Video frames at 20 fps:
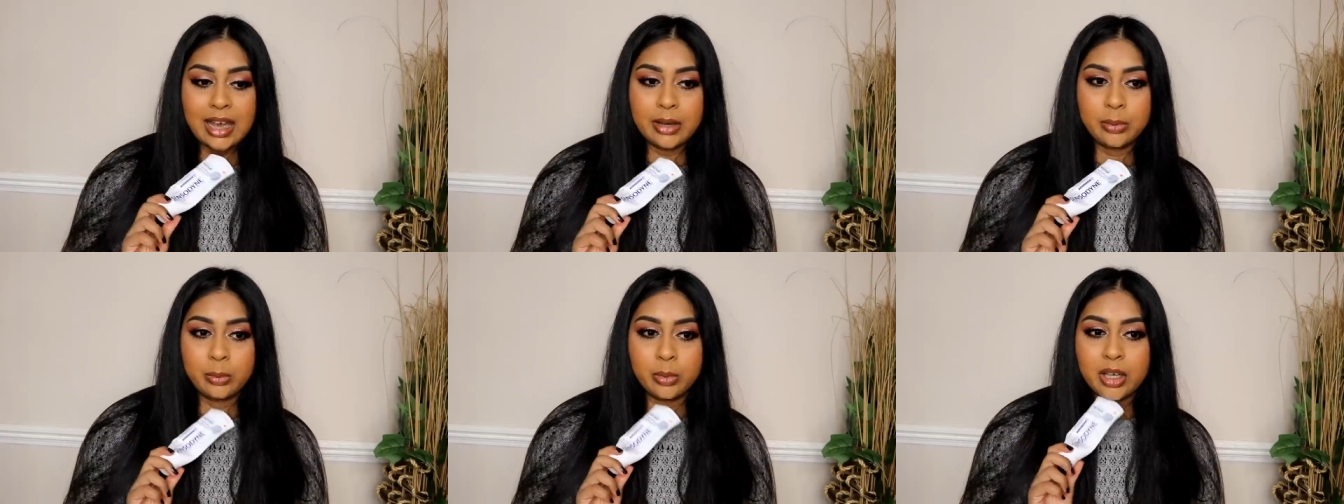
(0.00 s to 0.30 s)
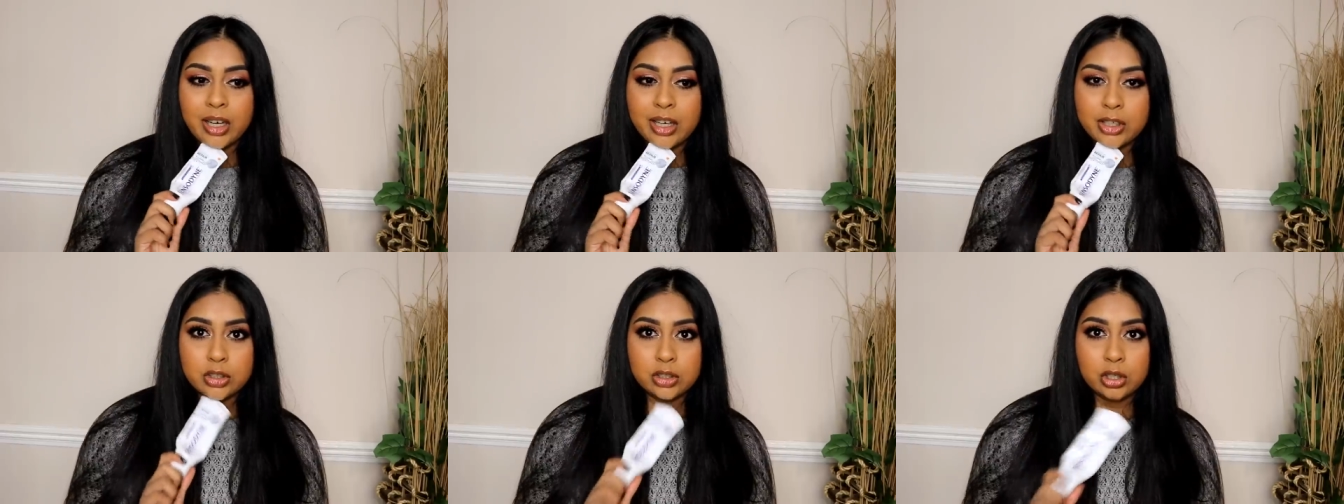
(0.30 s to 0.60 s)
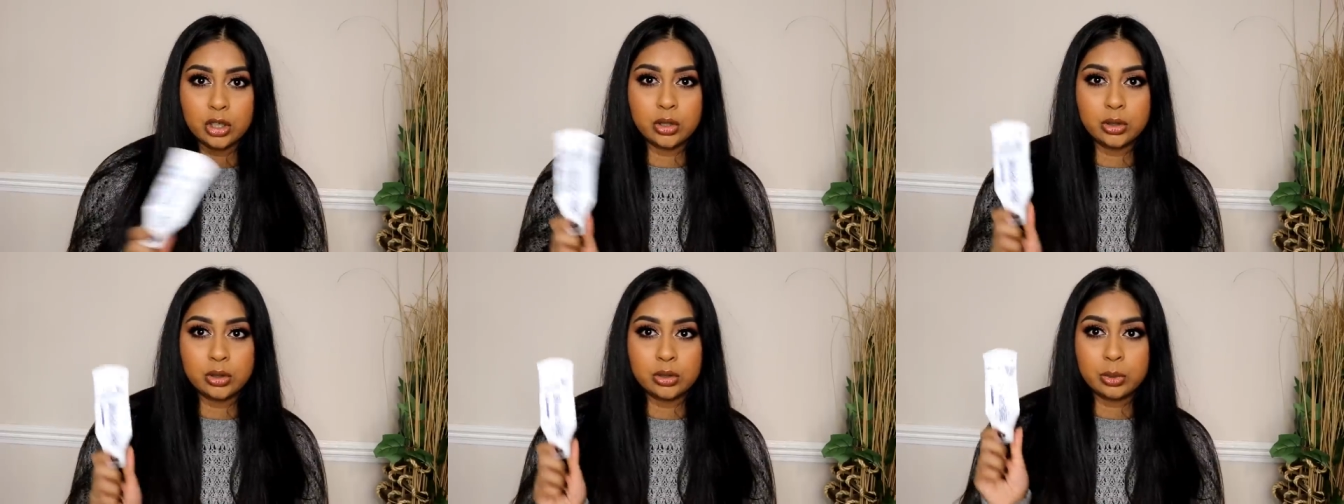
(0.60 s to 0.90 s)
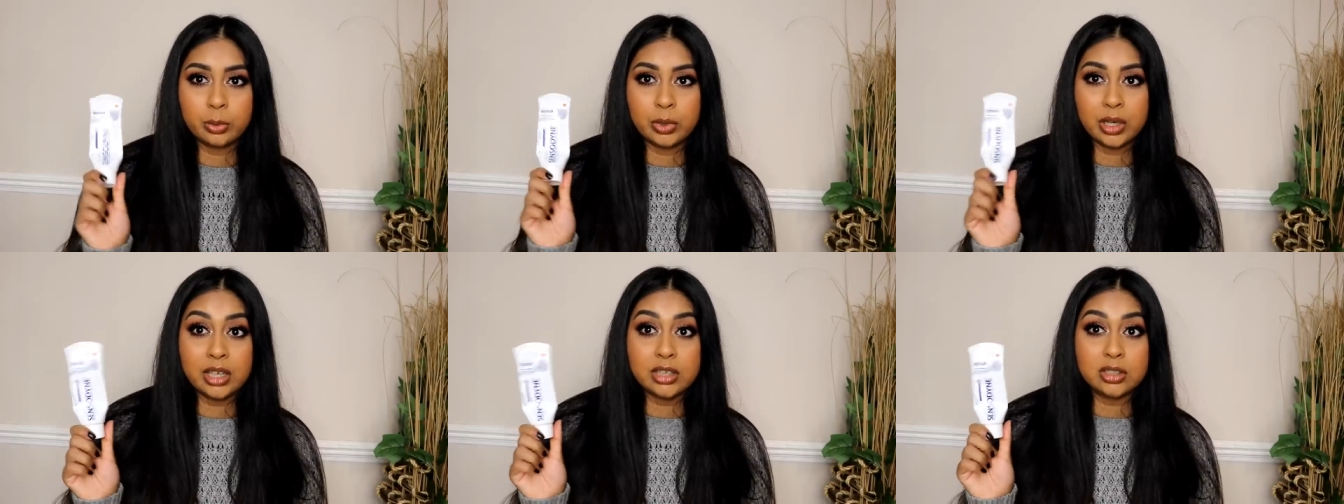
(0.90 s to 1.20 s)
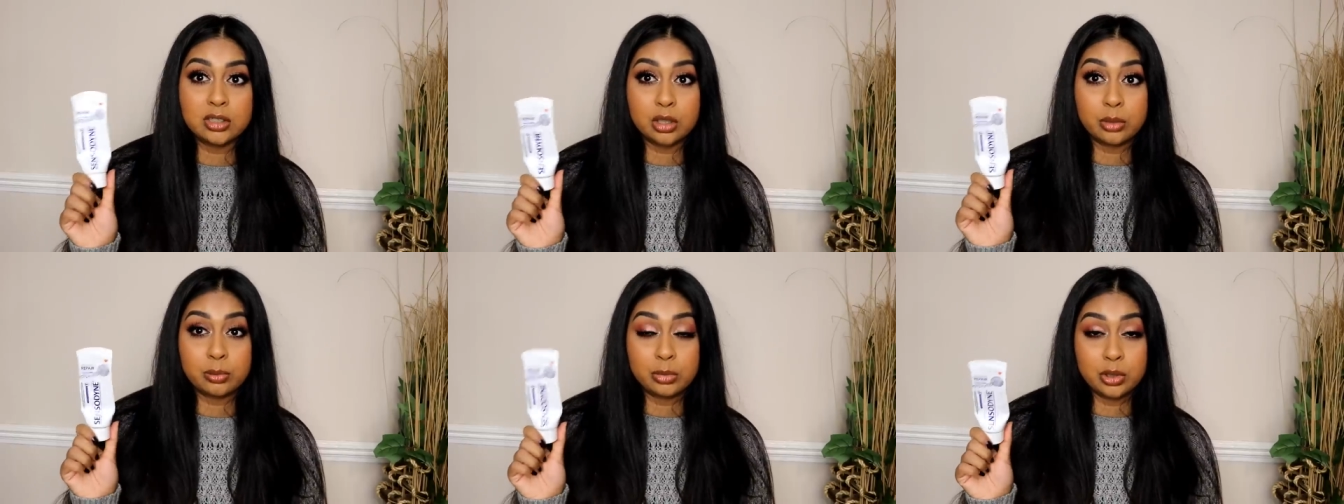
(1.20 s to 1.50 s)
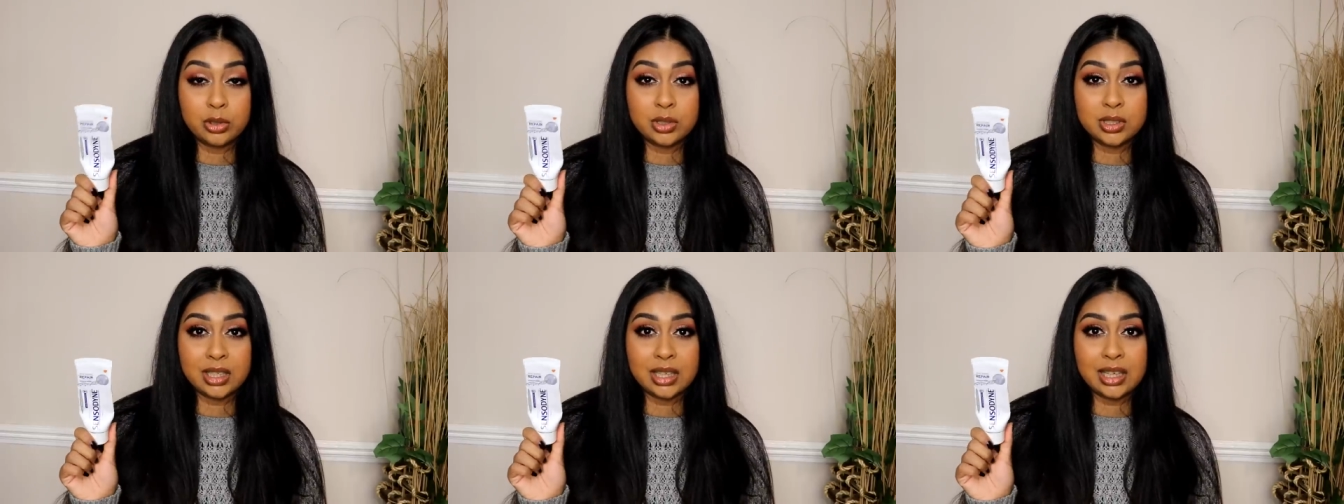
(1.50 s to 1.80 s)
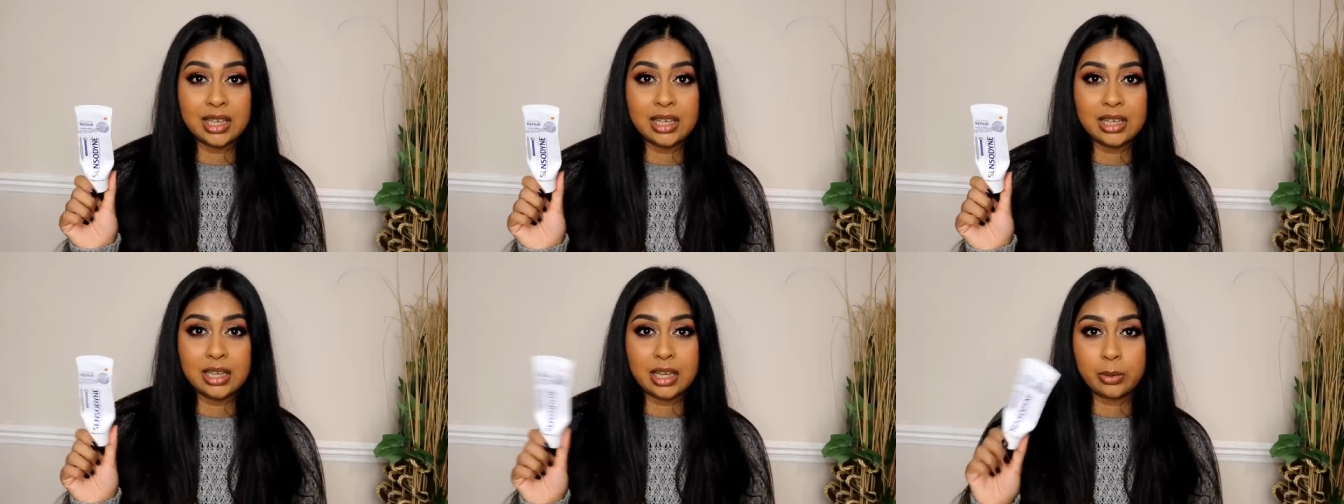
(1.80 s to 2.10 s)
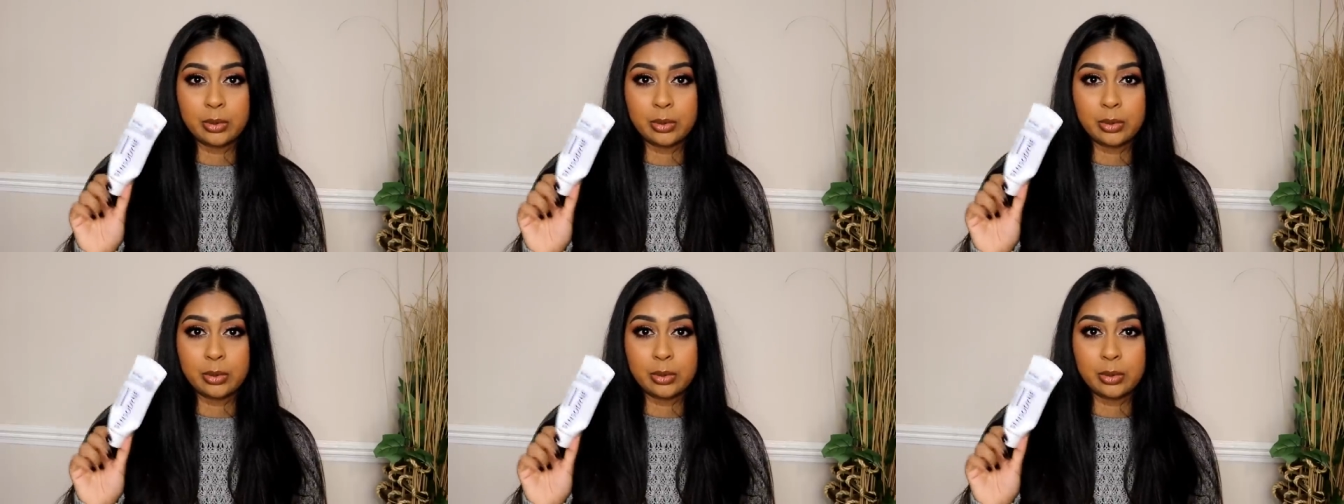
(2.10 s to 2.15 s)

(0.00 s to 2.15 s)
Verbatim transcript: and when I don't, when I stop using it,